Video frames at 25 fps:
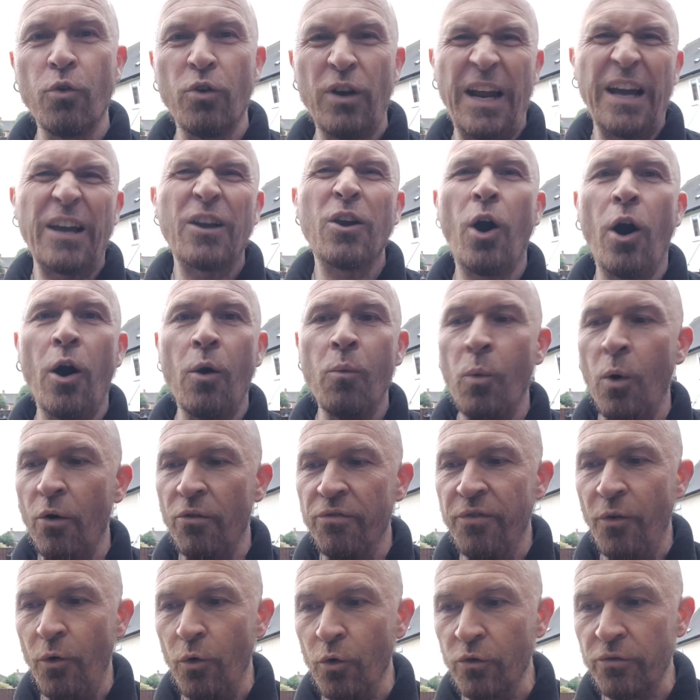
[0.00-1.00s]
like cotton wool
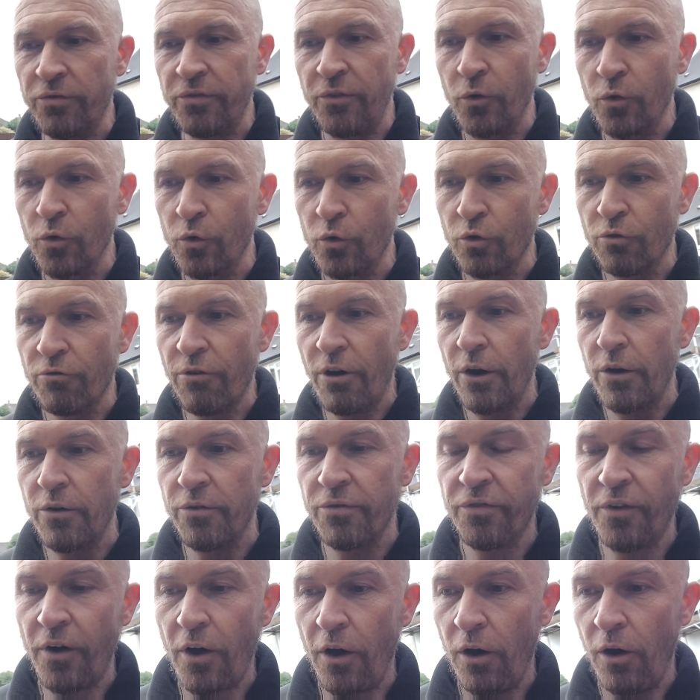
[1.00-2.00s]
fungal
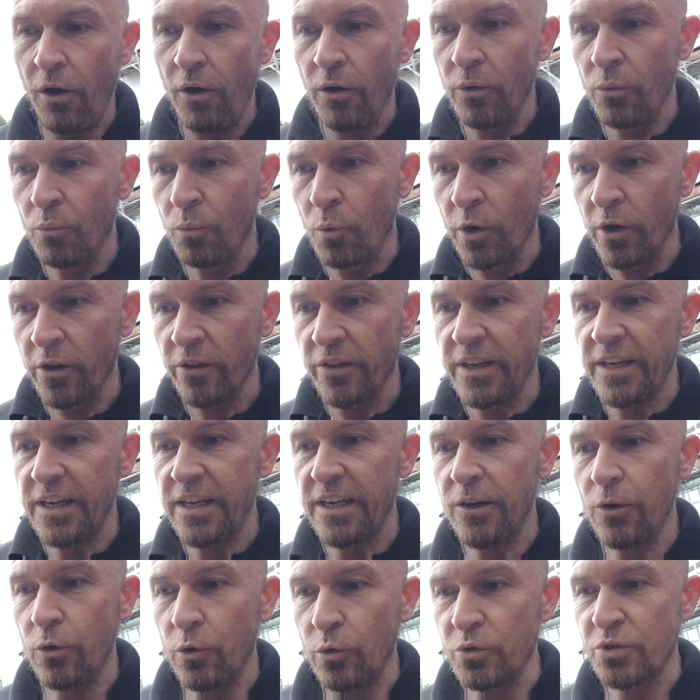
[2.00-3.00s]
growth on one of
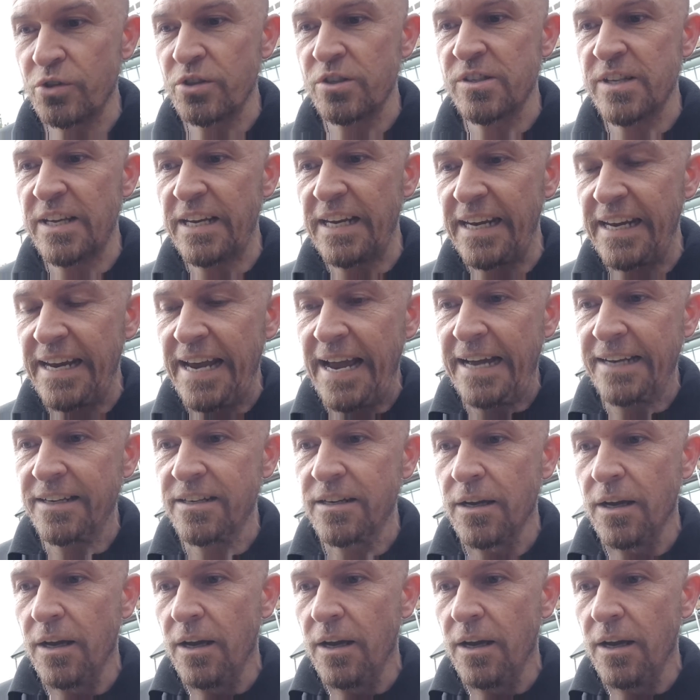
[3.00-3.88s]
the ulcers that he had.